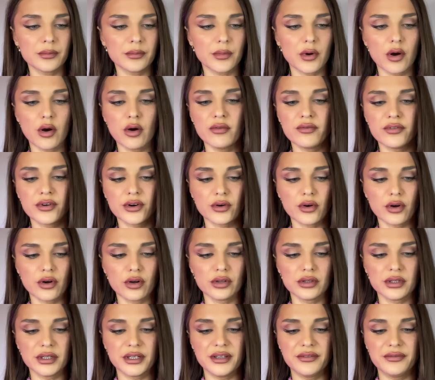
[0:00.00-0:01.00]

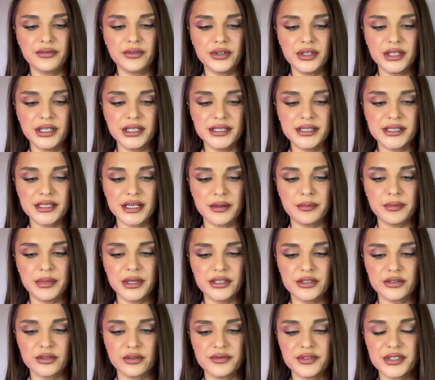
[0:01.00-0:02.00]
Overall, if you need a
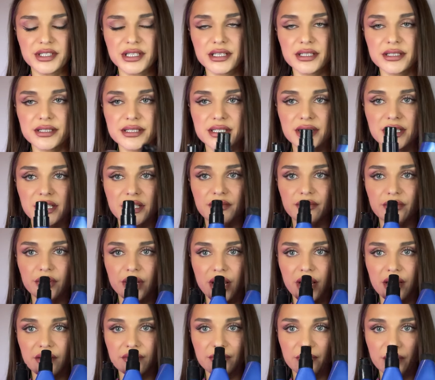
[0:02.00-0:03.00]
bit of TLC, if you
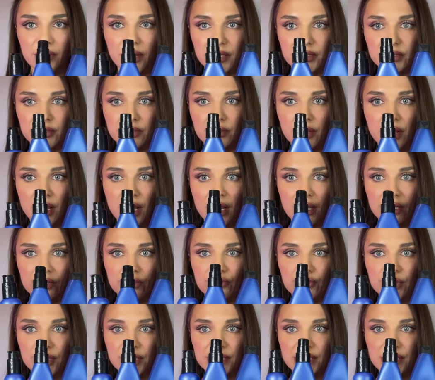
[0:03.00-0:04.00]
have
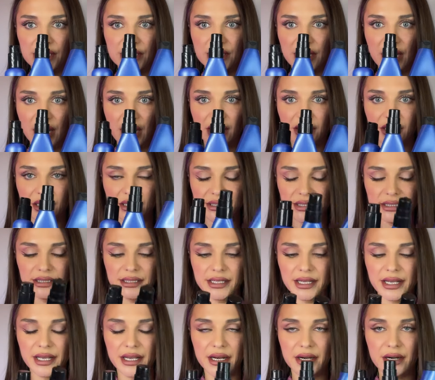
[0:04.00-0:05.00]
treated, highlighted
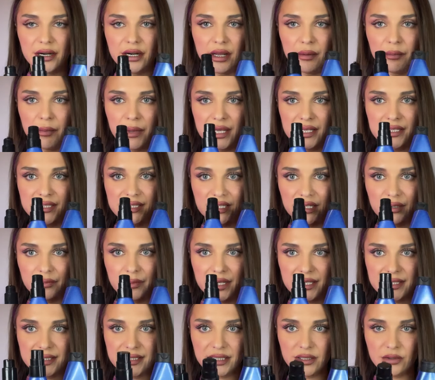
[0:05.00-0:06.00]
hair, amazing,
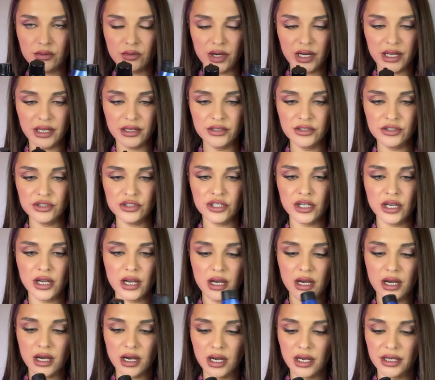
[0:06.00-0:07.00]
amazing range.
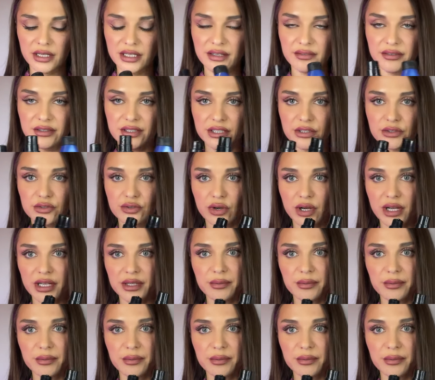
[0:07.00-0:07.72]
Give it a try.